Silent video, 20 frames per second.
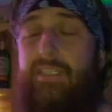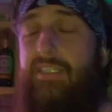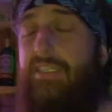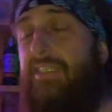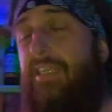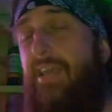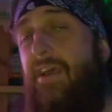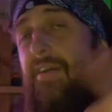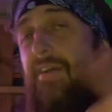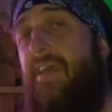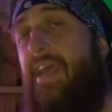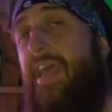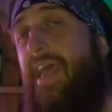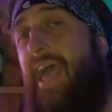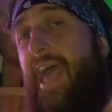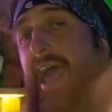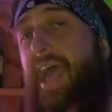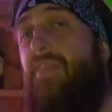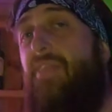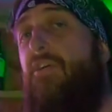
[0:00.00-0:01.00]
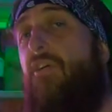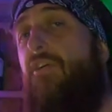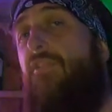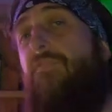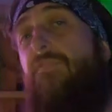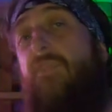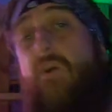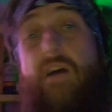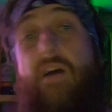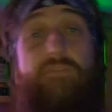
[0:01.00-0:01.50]
So add those
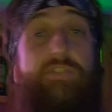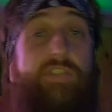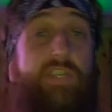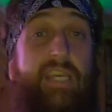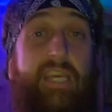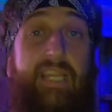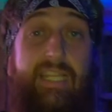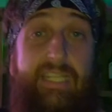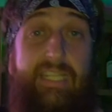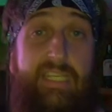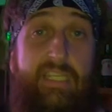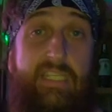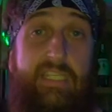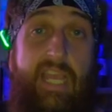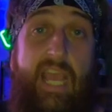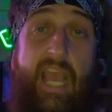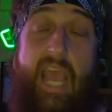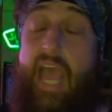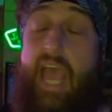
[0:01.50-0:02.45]
5 to your list.